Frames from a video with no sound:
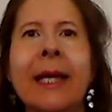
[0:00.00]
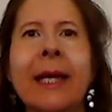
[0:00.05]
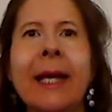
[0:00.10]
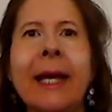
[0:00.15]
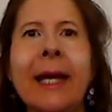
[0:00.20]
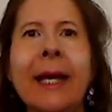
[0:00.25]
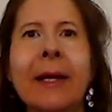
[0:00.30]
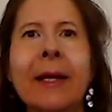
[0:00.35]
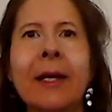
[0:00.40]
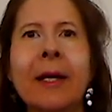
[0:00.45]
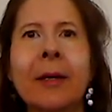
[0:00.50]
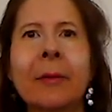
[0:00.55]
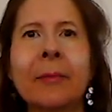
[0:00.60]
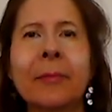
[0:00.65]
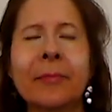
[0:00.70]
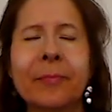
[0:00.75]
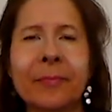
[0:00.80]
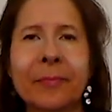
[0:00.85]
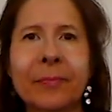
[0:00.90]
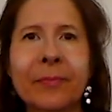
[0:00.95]

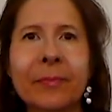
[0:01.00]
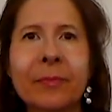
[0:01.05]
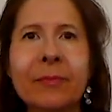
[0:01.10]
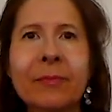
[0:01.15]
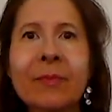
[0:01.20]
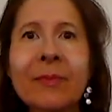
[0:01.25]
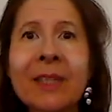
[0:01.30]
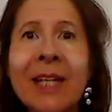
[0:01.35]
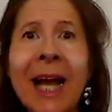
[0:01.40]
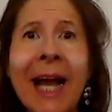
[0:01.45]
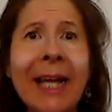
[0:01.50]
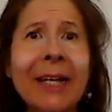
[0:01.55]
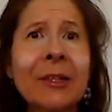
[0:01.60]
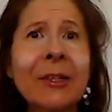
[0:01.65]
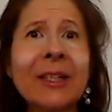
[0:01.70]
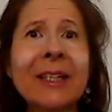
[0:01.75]
And I